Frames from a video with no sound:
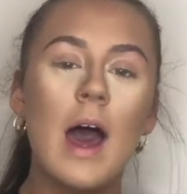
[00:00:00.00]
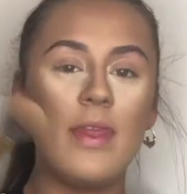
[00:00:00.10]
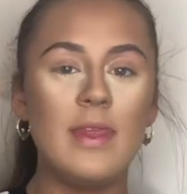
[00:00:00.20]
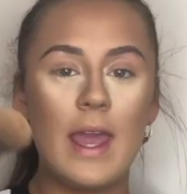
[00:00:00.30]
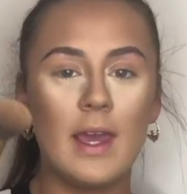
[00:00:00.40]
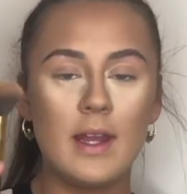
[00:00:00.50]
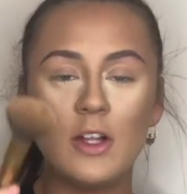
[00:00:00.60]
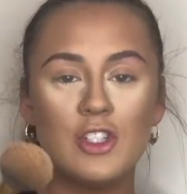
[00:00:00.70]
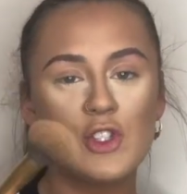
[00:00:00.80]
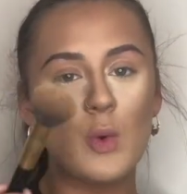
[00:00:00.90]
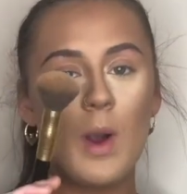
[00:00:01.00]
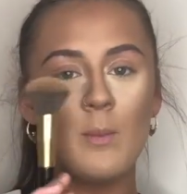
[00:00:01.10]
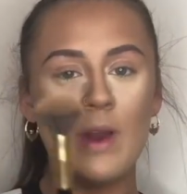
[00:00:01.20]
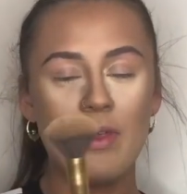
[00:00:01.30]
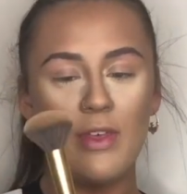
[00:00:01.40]
And then I'll just go
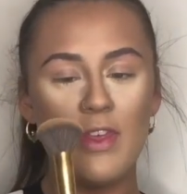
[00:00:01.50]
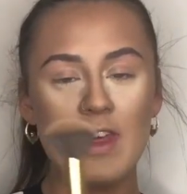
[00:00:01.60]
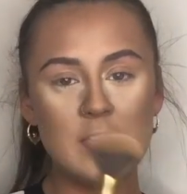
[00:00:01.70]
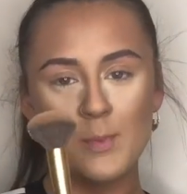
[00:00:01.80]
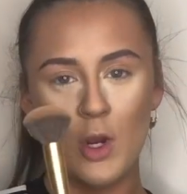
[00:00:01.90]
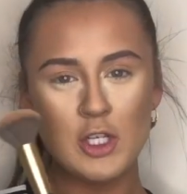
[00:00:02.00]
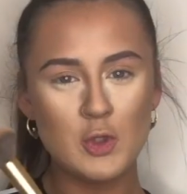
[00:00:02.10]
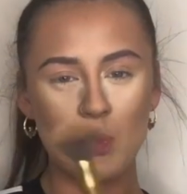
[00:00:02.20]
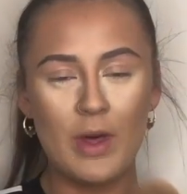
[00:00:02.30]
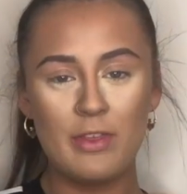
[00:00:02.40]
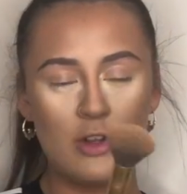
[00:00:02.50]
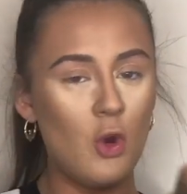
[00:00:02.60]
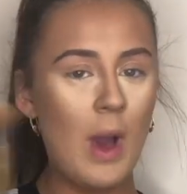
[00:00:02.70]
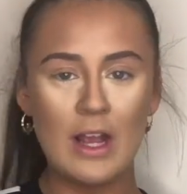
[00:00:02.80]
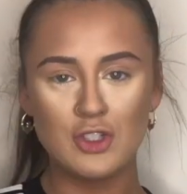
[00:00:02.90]
in with this brush with
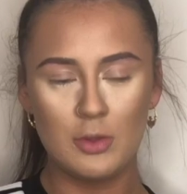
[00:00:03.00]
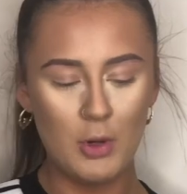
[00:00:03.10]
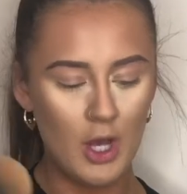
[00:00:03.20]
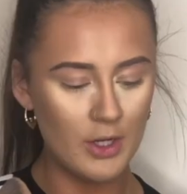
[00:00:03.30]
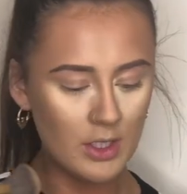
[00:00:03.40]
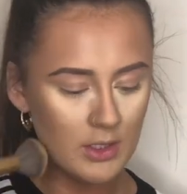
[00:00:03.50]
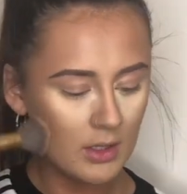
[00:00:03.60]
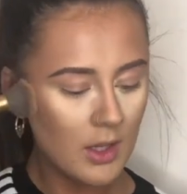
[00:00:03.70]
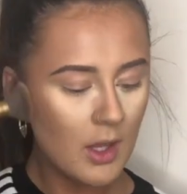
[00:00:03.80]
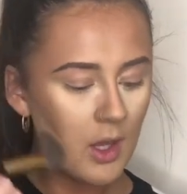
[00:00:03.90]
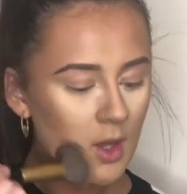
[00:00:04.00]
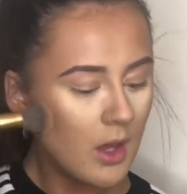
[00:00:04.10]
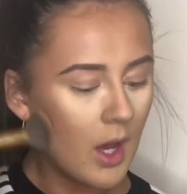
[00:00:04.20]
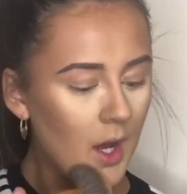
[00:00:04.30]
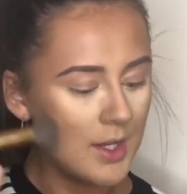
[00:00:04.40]
no extra product
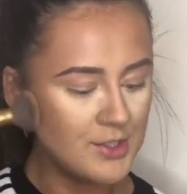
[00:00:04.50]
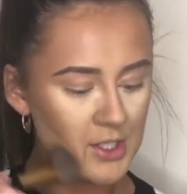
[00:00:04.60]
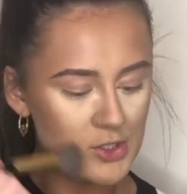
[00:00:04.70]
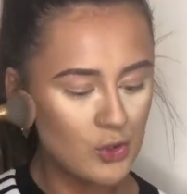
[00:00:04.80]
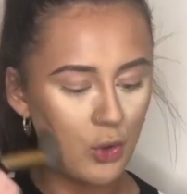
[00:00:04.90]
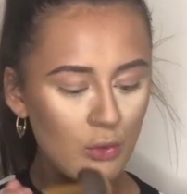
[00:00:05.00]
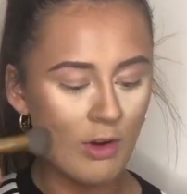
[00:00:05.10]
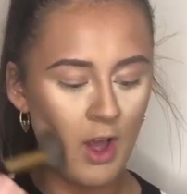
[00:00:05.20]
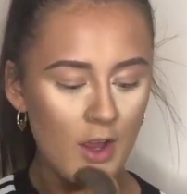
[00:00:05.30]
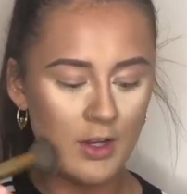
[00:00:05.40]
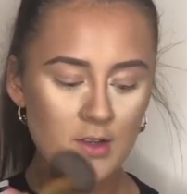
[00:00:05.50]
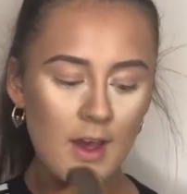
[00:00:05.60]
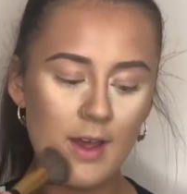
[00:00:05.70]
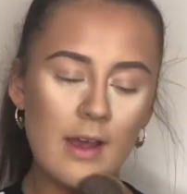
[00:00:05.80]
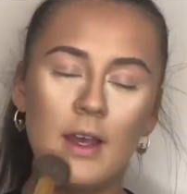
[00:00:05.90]
and just go around
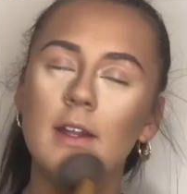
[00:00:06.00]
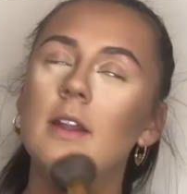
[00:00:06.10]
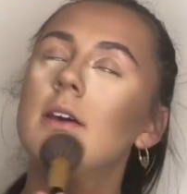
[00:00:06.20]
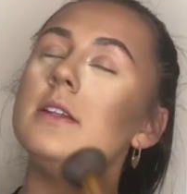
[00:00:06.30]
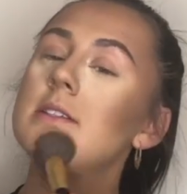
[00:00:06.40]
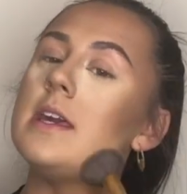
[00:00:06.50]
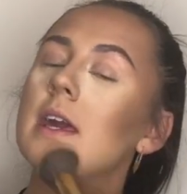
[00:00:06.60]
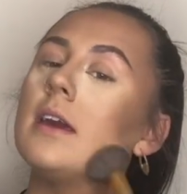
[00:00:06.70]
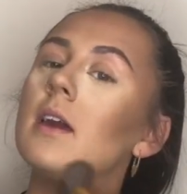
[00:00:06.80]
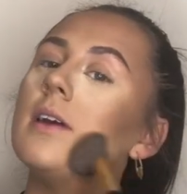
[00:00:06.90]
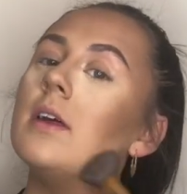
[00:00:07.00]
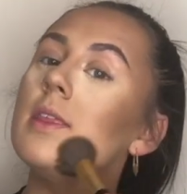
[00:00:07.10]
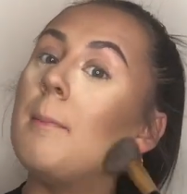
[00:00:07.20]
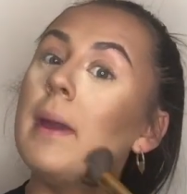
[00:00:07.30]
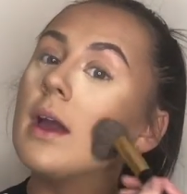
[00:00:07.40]
and take
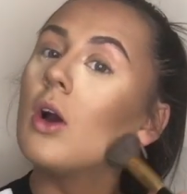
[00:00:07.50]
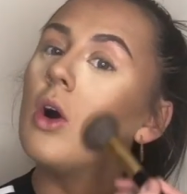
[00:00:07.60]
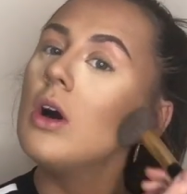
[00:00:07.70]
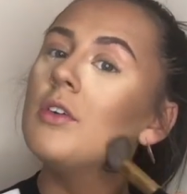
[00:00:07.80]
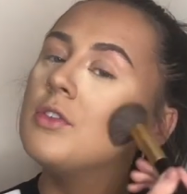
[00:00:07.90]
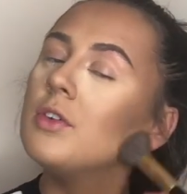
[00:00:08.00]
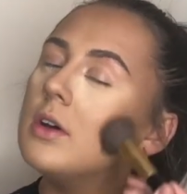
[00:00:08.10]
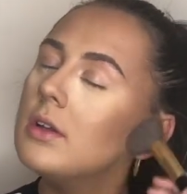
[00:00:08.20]
the bake off.